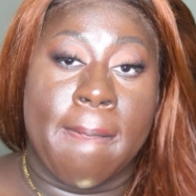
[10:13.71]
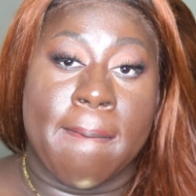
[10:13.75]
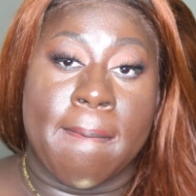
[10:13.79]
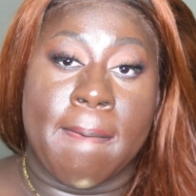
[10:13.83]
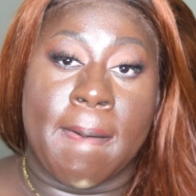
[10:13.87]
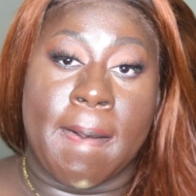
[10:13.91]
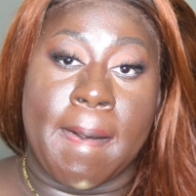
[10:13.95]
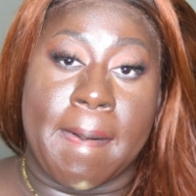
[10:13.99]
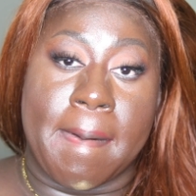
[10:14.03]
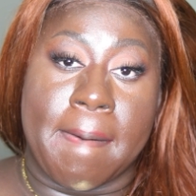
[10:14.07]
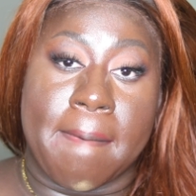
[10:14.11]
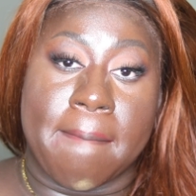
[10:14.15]

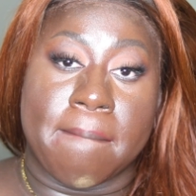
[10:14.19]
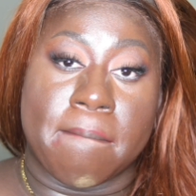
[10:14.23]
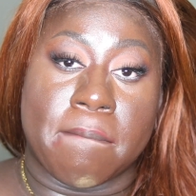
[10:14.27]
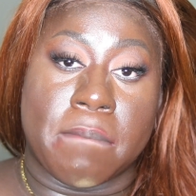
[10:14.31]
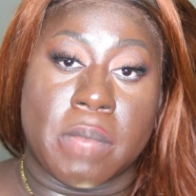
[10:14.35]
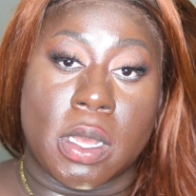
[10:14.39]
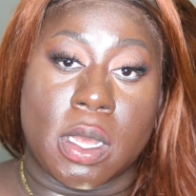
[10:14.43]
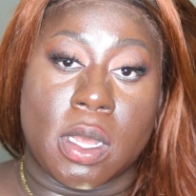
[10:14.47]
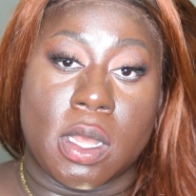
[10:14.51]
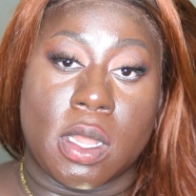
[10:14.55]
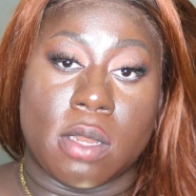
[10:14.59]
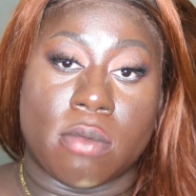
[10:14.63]

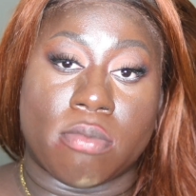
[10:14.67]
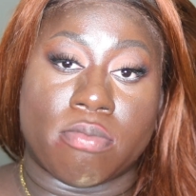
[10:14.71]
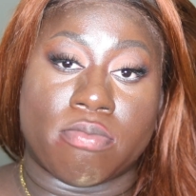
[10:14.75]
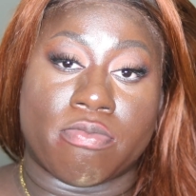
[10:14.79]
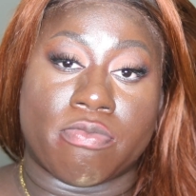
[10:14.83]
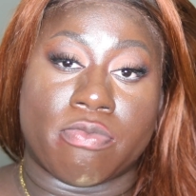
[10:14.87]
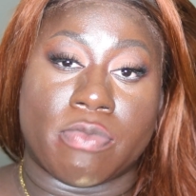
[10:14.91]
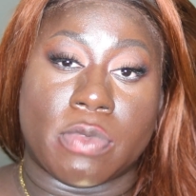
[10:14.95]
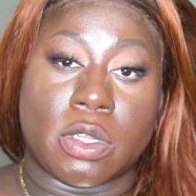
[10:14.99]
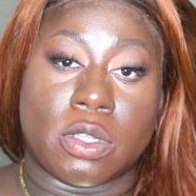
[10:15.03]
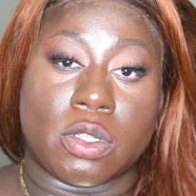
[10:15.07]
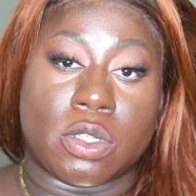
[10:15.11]
But
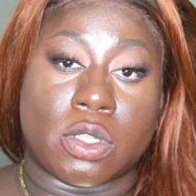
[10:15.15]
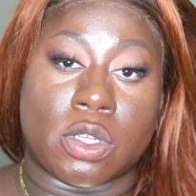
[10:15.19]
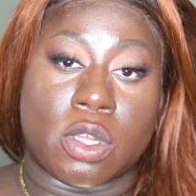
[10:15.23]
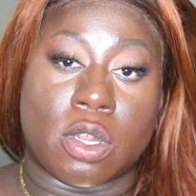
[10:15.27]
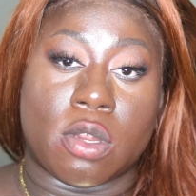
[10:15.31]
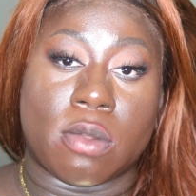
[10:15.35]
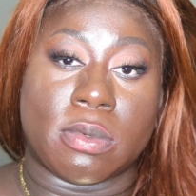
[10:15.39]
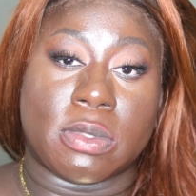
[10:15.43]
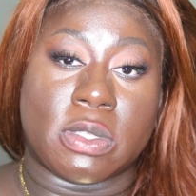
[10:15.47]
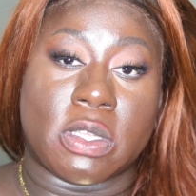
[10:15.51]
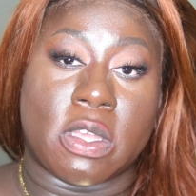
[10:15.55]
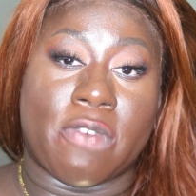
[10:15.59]
in
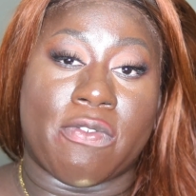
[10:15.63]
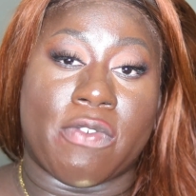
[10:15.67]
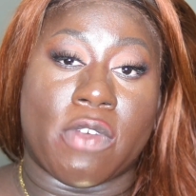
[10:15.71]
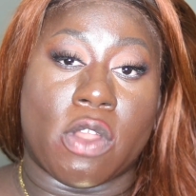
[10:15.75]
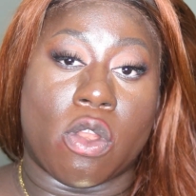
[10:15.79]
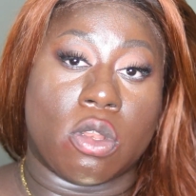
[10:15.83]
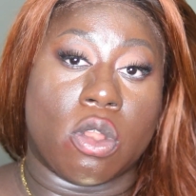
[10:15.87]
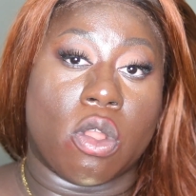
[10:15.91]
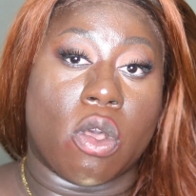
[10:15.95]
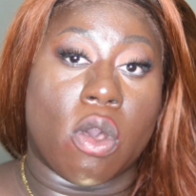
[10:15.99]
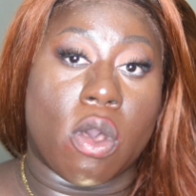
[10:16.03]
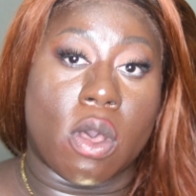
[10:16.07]
terms of a
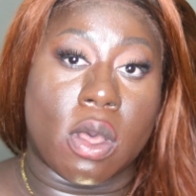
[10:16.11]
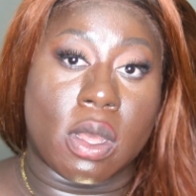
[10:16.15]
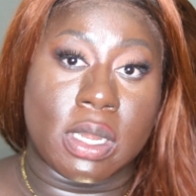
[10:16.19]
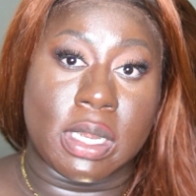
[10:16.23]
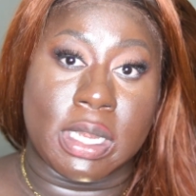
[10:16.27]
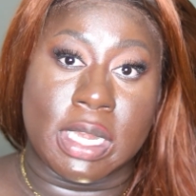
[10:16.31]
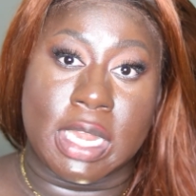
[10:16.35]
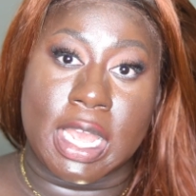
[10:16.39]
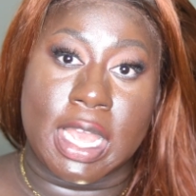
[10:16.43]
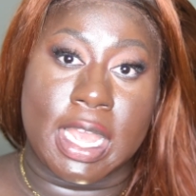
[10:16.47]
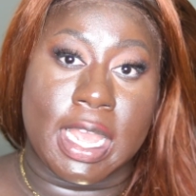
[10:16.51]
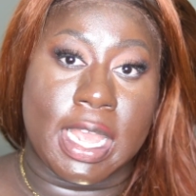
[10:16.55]

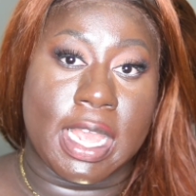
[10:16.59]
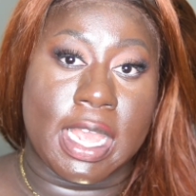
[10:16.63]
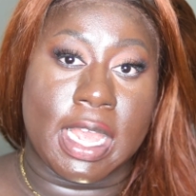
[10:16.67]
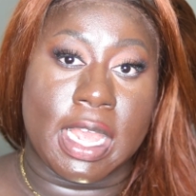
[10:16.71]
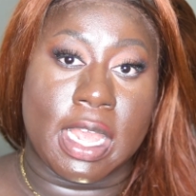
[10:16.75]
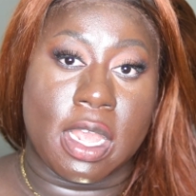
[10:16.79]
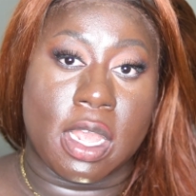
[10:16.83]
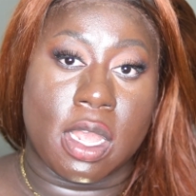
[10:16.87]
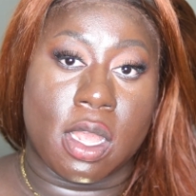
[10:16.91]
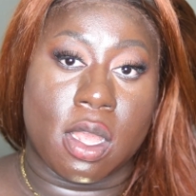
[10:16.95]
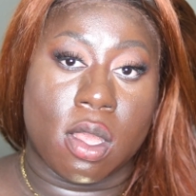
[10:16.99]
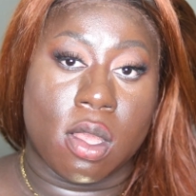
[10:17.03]
long
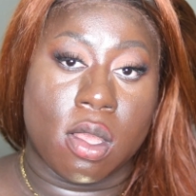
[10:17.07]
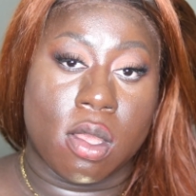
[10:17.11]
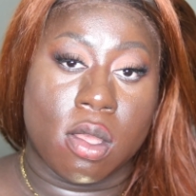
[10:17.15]
day,